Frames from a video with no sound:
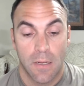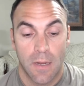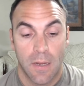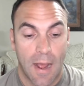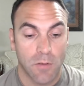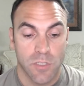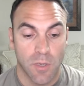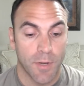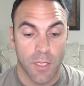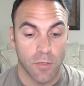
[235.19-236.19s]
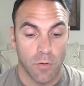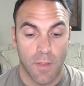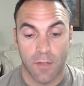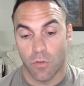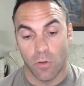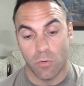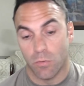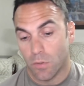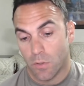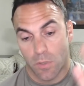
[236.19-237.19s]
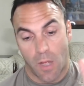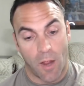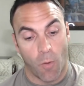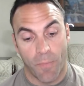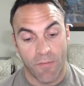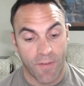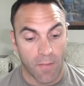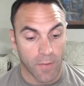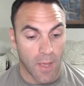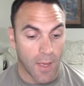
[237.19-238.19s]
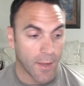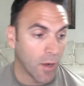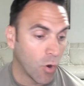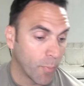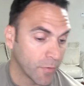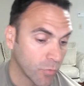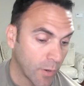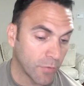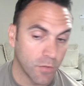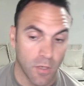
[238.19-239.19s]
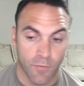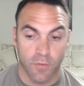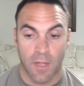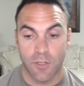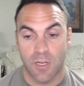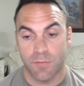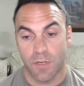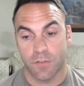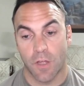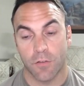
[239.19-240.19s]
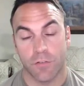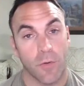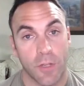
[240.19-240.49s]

how somebody could do that. So I hope they found the guy. I hope it's arrested. If it's not James Anastasio and